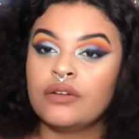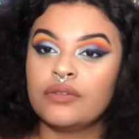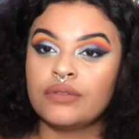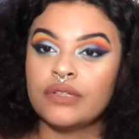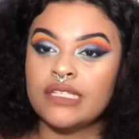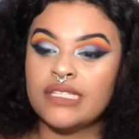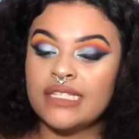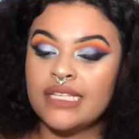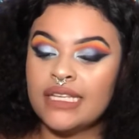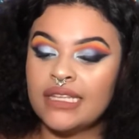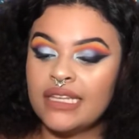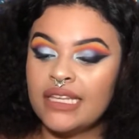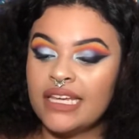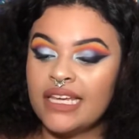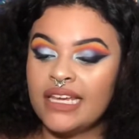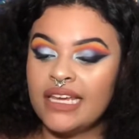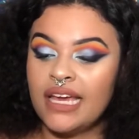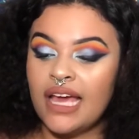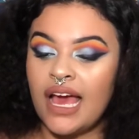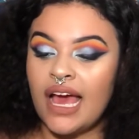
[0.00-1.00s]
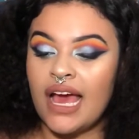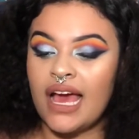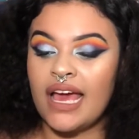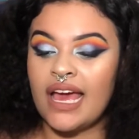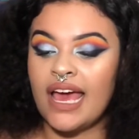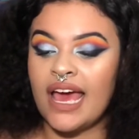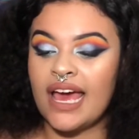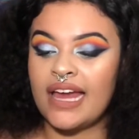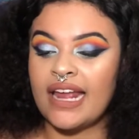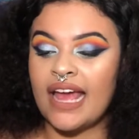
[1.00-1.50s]
Recently, I
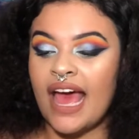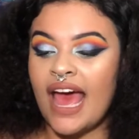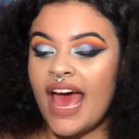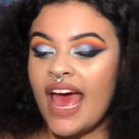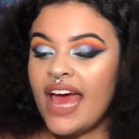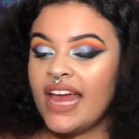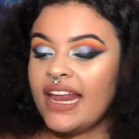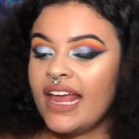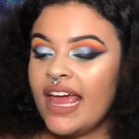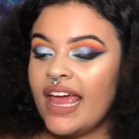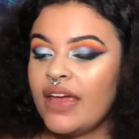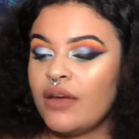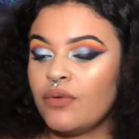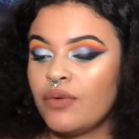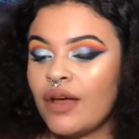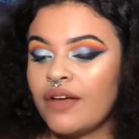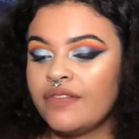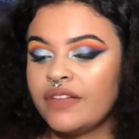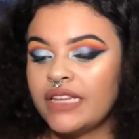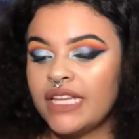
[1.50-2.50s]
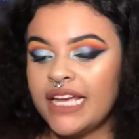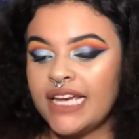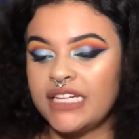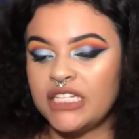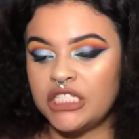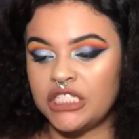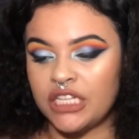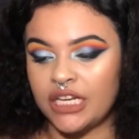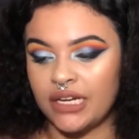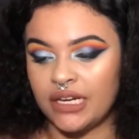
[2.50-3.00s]
had a
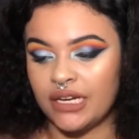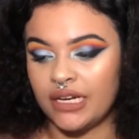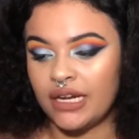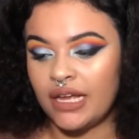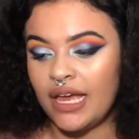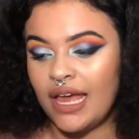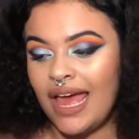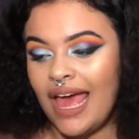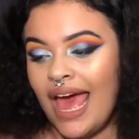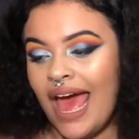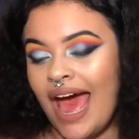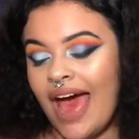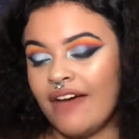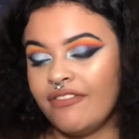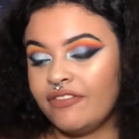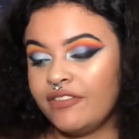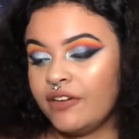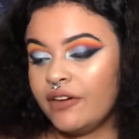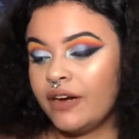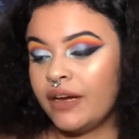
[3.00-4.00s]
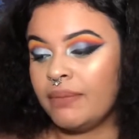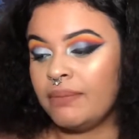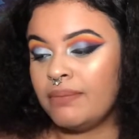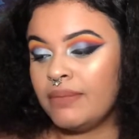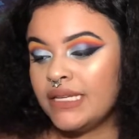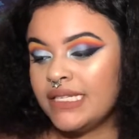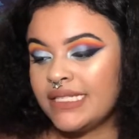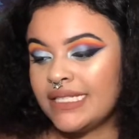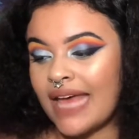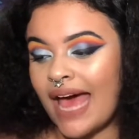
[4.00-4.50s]
revelation after a
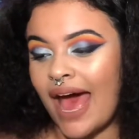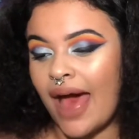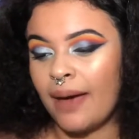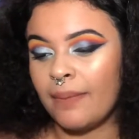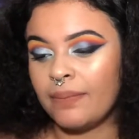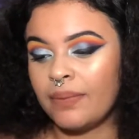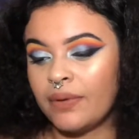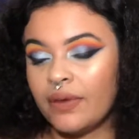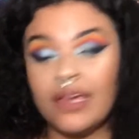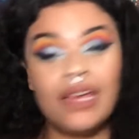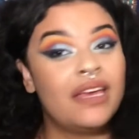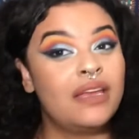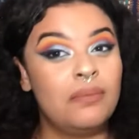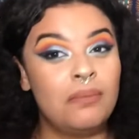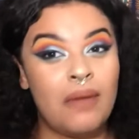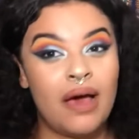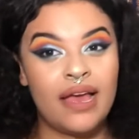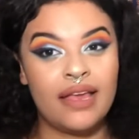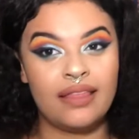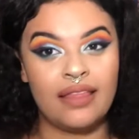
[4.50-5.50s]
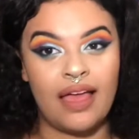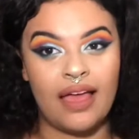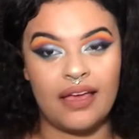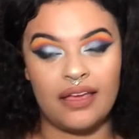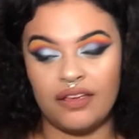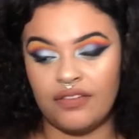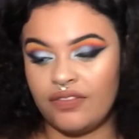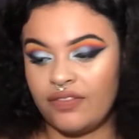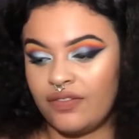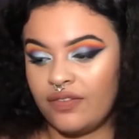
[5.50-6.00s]
mishap in my
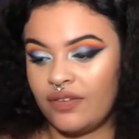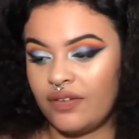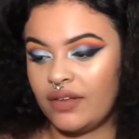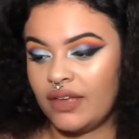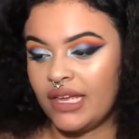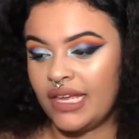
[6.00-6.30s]
life.